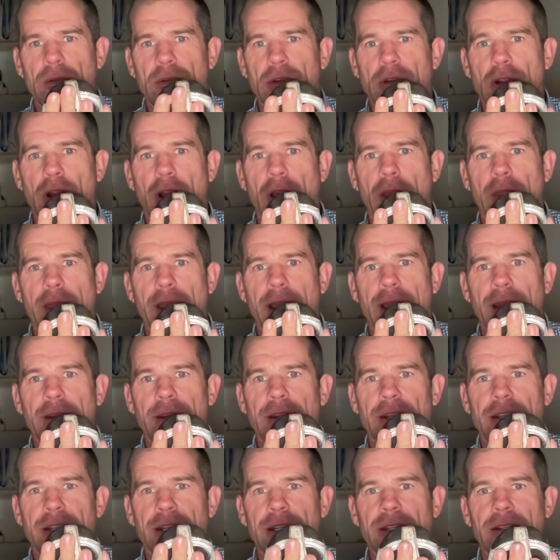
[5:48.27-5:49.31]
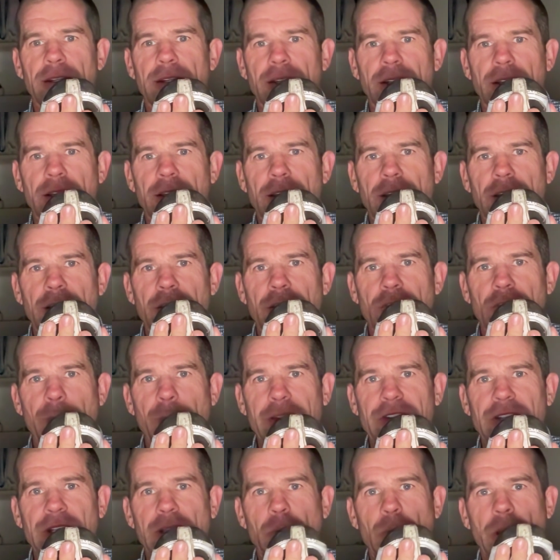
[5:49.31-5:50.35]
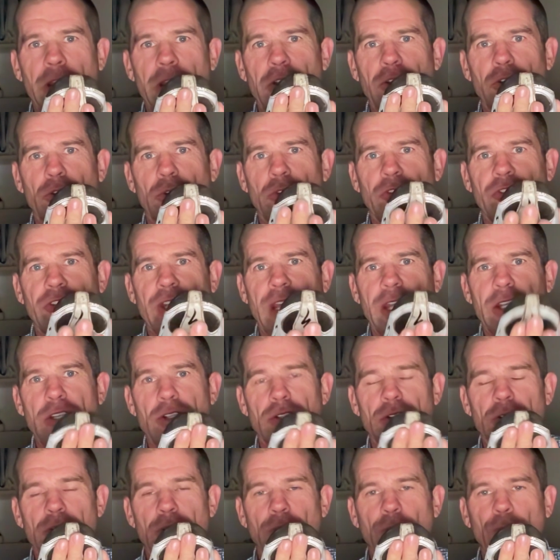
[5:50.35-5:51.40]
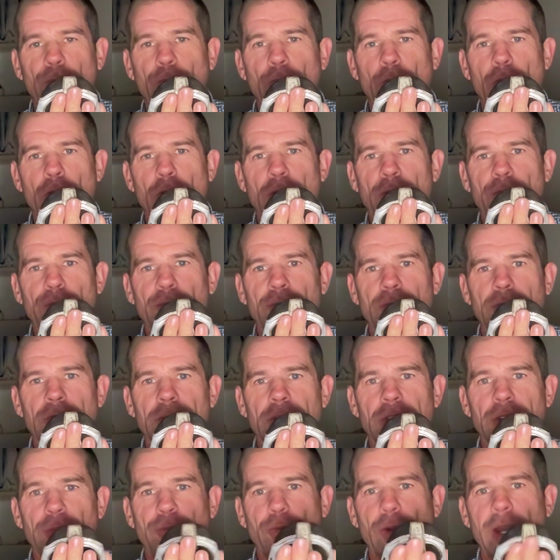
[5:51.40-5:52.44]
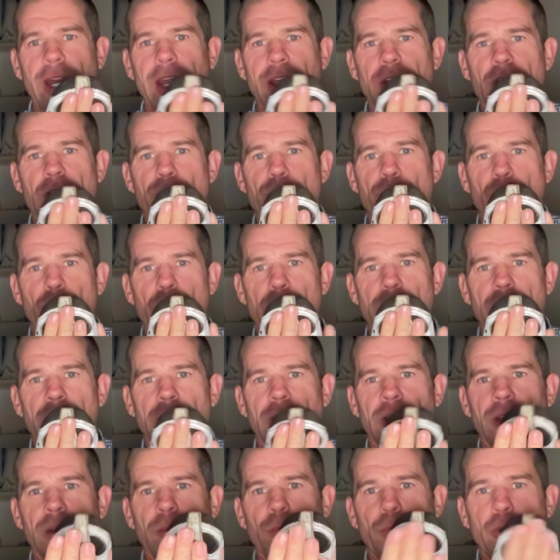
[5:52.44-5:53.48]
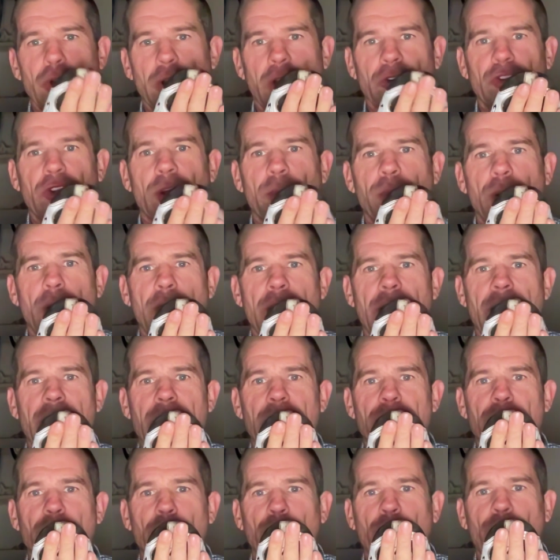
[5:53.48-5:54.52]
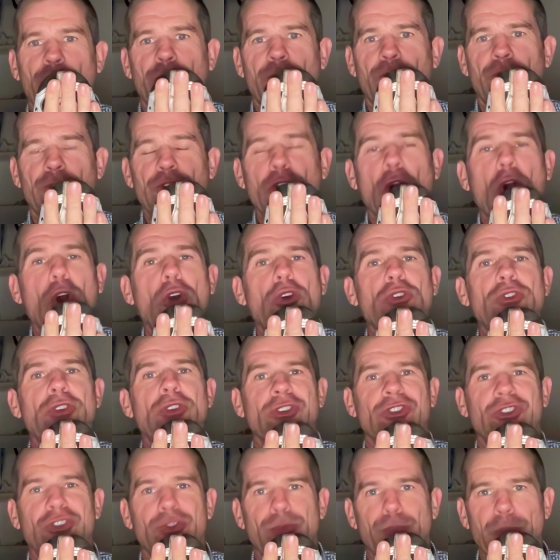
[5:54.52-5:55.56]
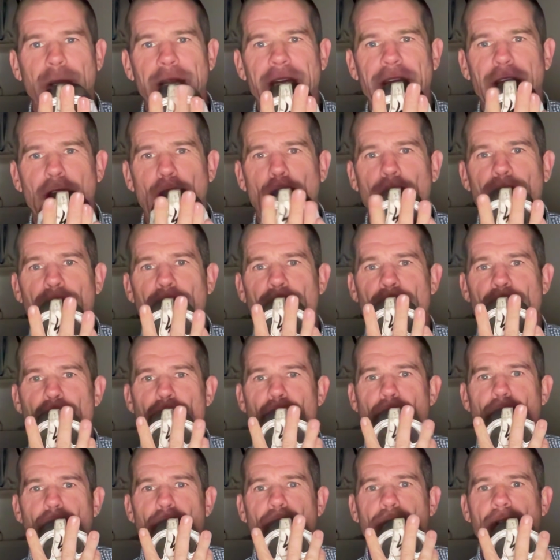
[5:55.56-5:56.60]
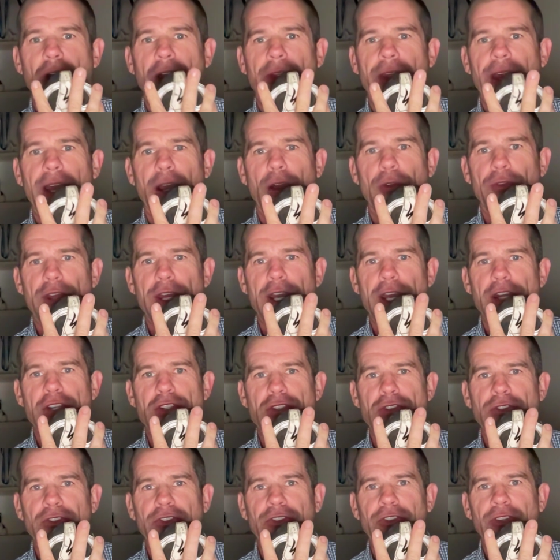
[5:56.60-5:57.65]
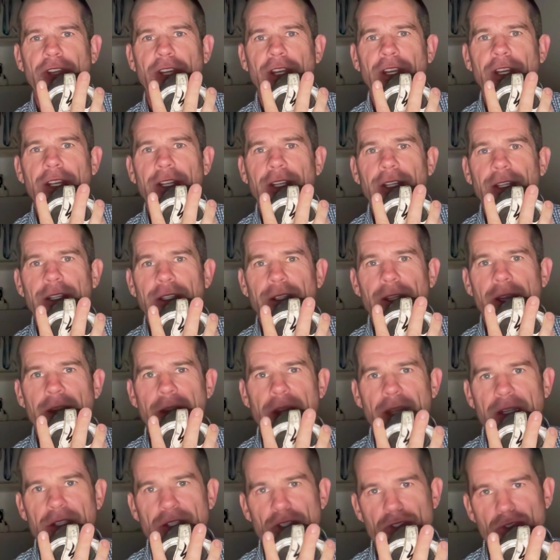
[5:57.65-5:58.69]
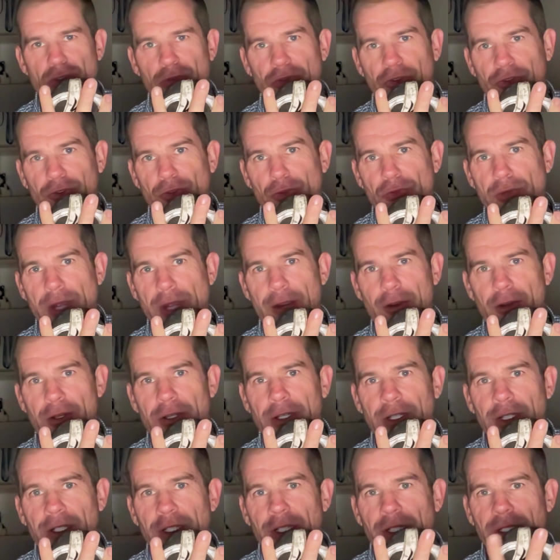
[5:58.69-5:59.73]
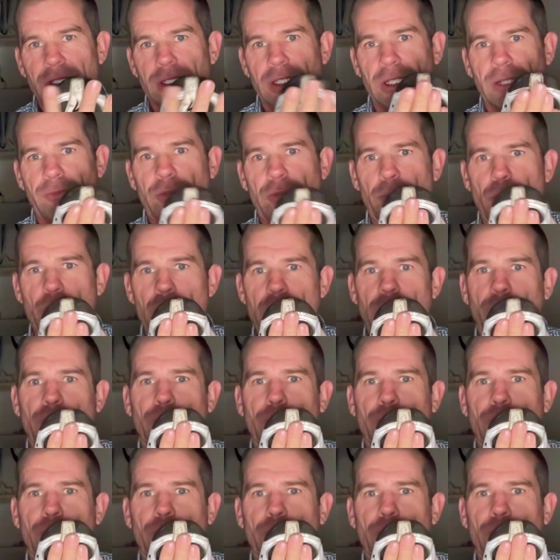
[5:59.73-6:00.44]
like that. Okay, so basically, what you can do is take your foot out of your boot, put it on top like that, and if your toes are spilling over the shoe like that, over the edges, then your shoes are too narrow. If you put your